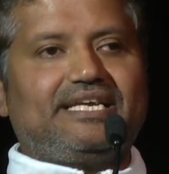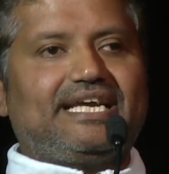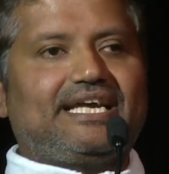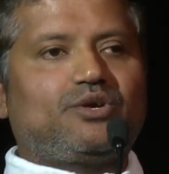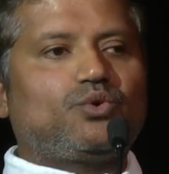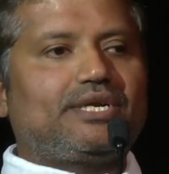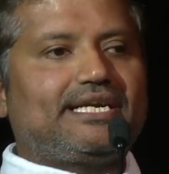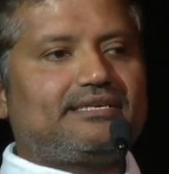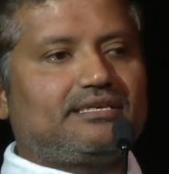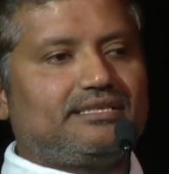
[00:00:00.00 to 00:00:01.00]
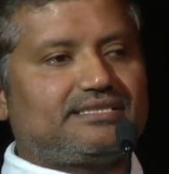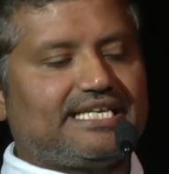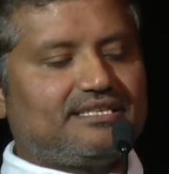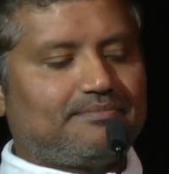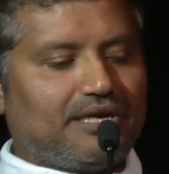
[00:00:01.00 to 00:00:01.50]
AI code editor
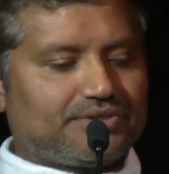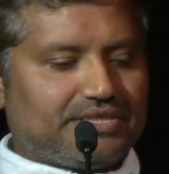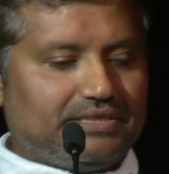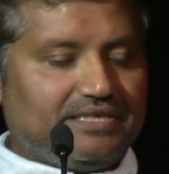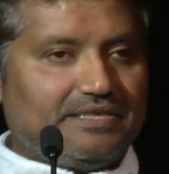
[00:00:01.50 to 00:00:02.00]
inside the browser.